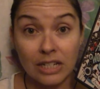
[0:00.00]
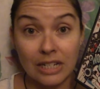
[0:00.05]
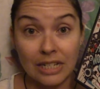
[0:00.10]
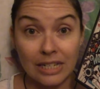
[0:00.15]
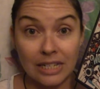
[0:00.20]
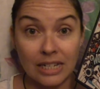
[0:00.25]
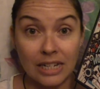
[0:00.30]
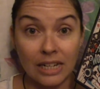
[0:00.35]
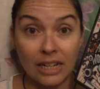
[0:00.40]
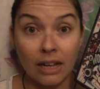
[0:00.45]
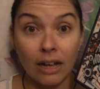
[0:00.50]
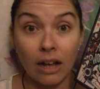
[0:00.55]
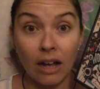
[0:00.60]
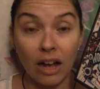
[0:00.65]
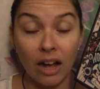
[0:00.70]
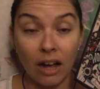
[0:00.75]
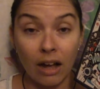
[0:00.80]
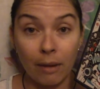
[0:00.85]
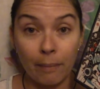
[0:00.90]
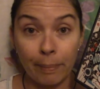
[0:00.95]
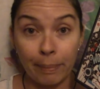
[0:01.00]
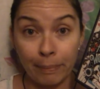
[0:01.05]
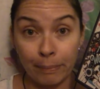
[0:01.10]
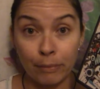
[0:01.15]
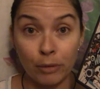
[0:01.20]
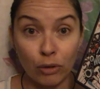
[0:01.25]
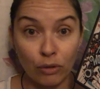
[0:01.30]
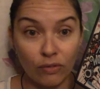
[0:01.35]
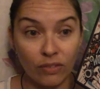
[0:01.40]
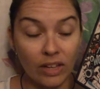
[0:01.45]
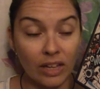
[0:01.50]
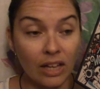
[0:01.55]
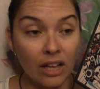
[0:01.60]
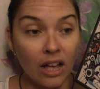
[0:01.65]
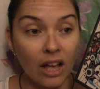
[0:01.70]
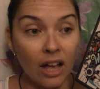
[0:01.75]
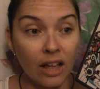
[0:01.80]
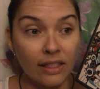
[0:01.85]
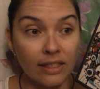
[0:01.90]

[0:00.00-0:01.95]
Disney um, movie.